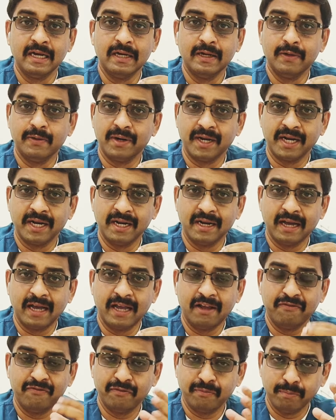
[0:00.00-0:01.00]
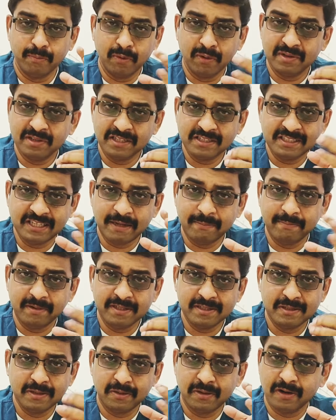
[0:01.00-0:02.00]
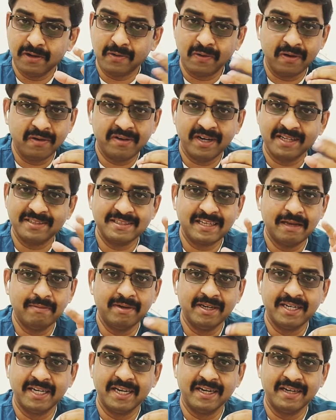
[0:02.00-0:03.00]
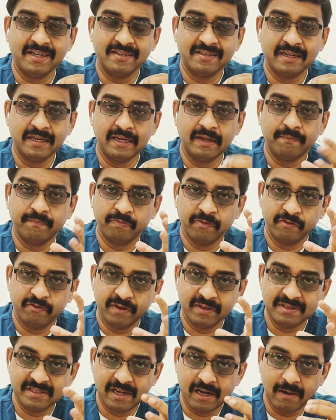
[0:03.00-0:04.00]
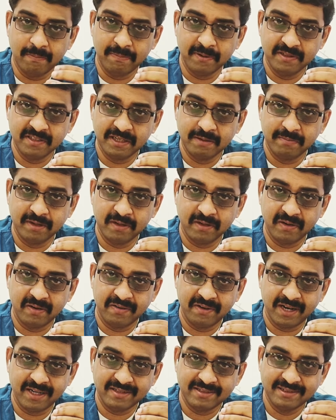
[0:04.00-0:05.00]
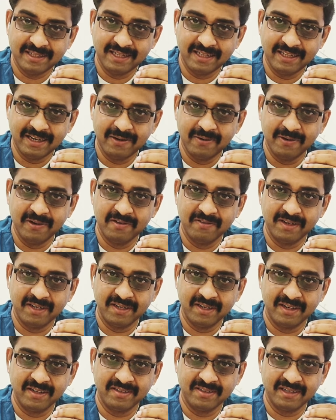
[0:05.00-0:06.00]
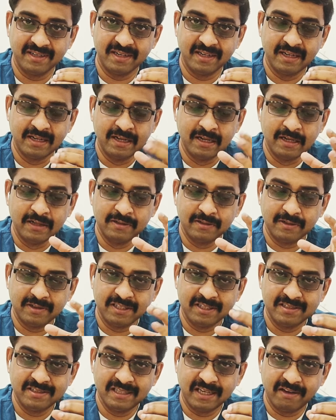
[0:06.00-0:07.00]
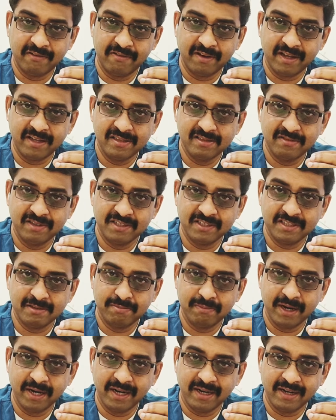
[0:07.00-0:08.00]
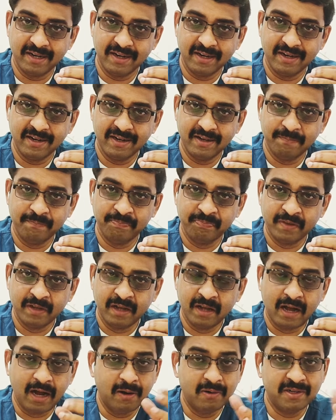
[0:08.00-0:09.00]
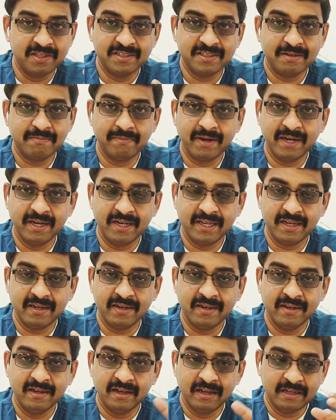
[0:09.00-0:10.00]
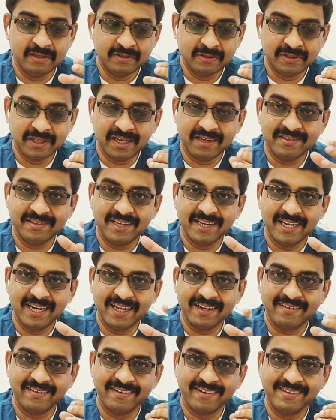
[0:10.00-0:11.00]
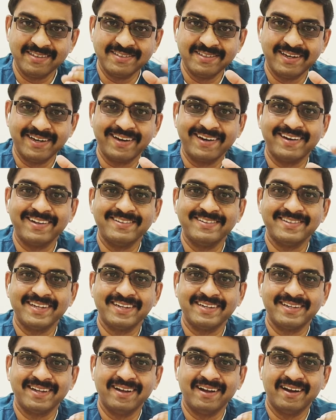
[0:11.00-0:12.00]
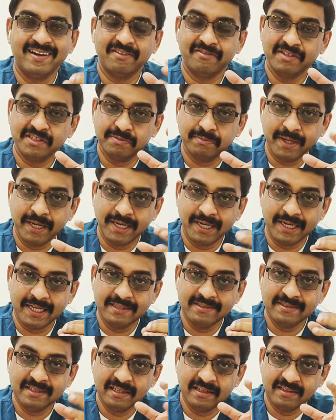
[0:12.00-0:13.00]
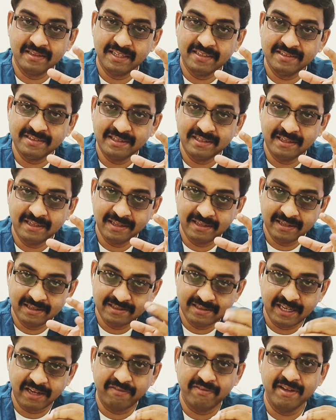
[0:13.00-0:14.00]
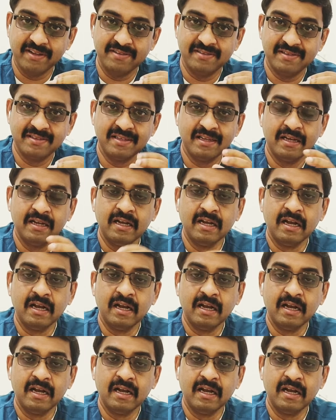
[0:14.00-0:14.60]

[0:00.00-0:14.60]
During life, both the chambers do not contract simultaneously. First the upper chamber contracts, then the lower one does it. So this sequence which is maintained, how does it maintain? So there is an electrical circuit inside the heart which maintains these sequence.